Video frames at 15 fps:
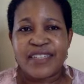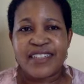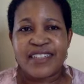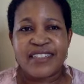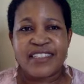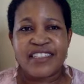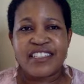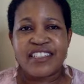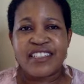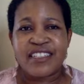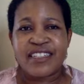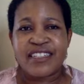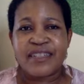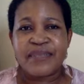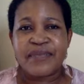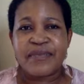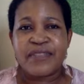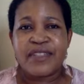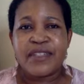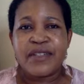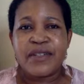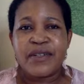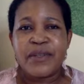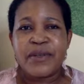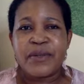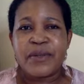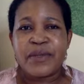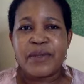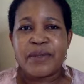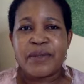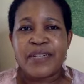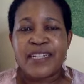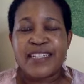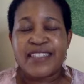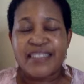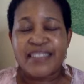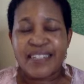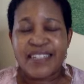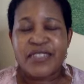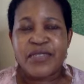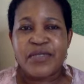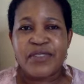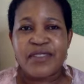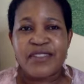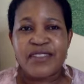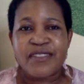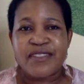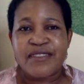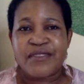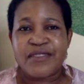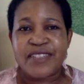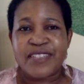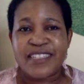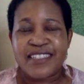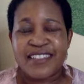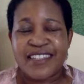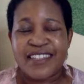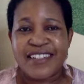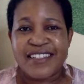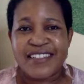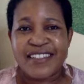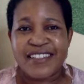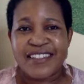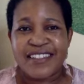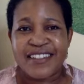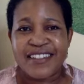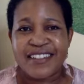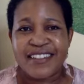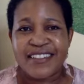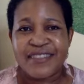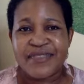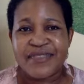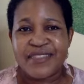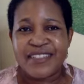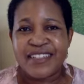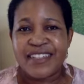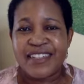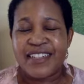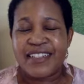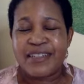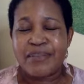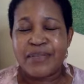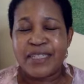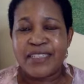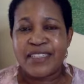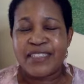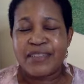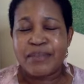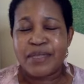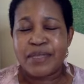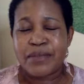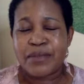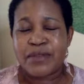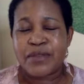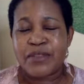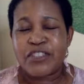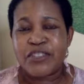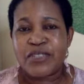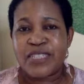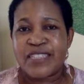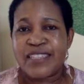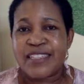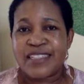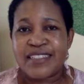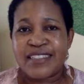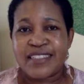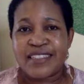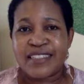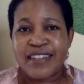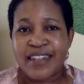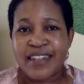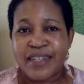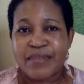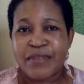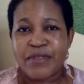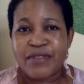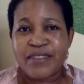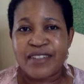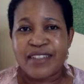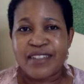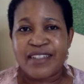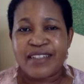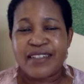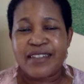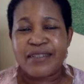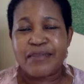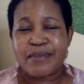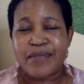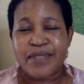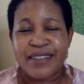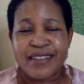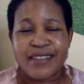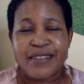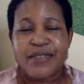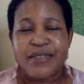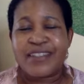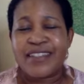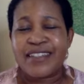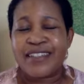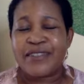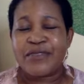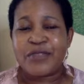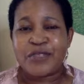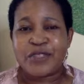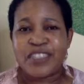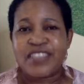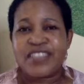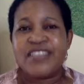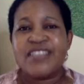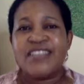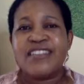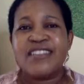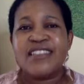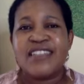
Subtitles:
I did share whereby yesterday it was Valentine's Day, and many people during that time of the month on the 14th,